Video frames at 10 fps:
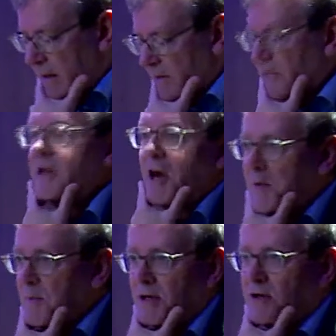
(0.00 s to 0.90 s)
the
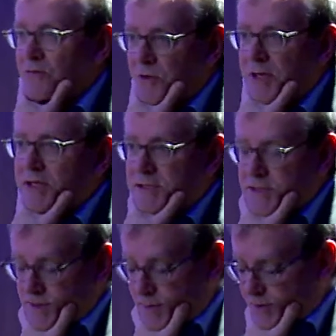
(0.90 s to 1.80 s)
nightmare of what it is
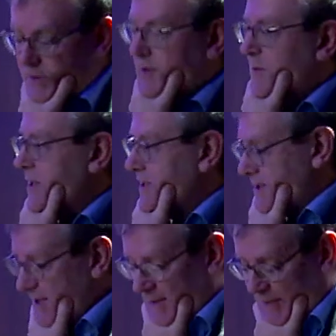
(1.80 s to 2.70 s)
to be doing a PhD.